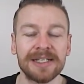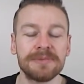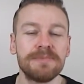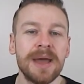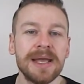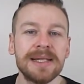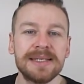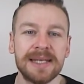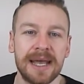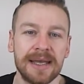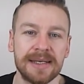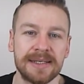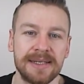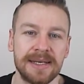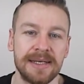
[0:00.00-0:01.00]
His main
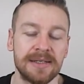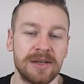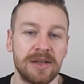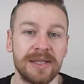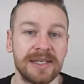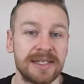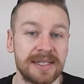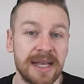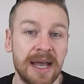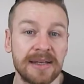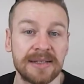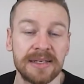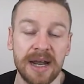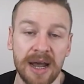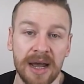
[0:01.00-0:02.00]
text is this
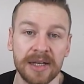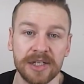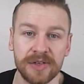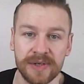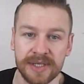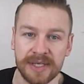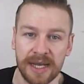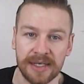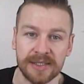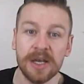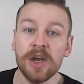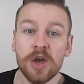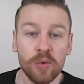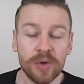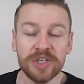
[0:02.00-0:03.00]
Sarsen Archery text,
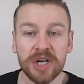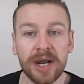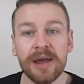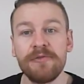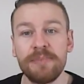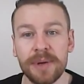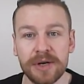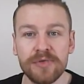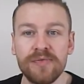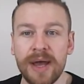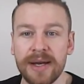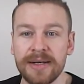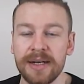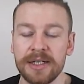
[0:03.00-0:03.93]
which I have been and read.